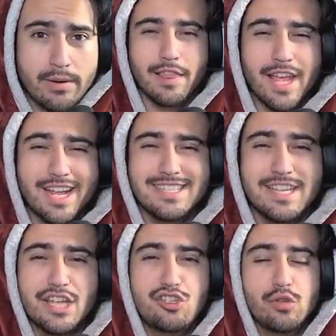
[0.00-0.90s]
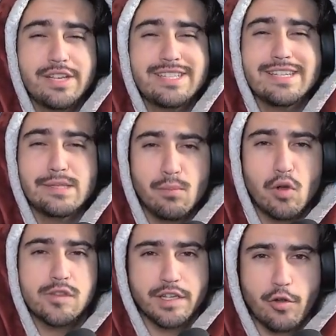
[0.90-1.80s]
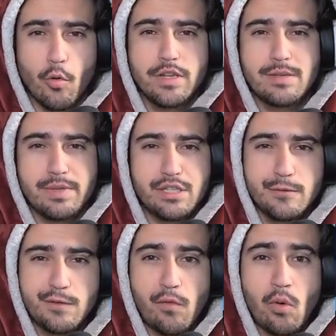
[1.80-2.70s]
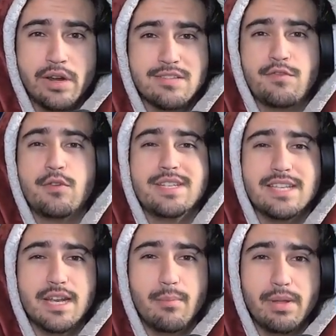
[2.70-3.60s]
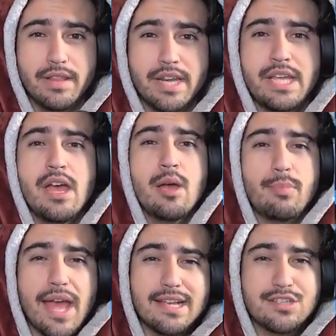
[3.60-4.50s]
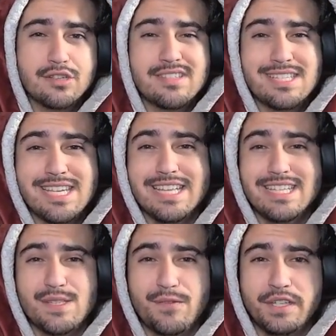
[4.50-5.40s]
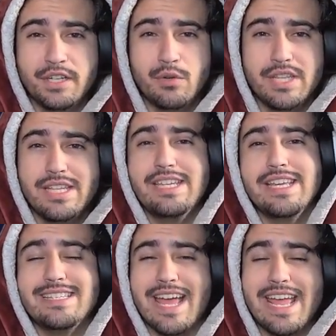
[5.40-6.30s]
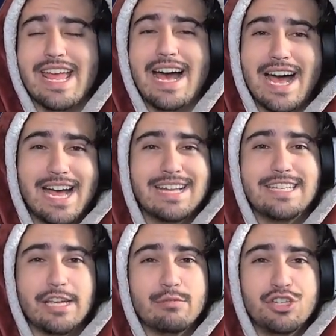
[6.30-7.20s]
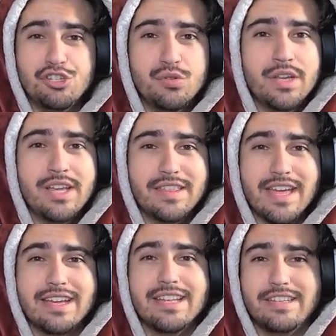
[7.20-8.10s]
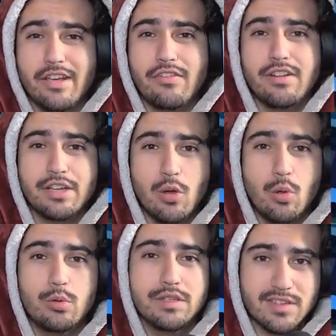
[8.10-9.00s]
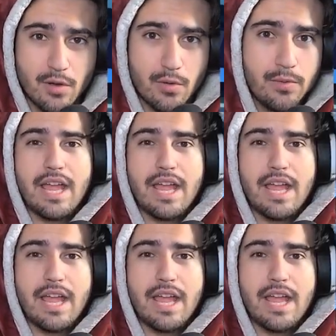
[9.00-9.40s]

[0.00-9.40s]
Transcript: Like I said, Julius is mostly going to be used for his freezing ability, but as you'll see in this video, he is a high damage unit that can definitely hold his own.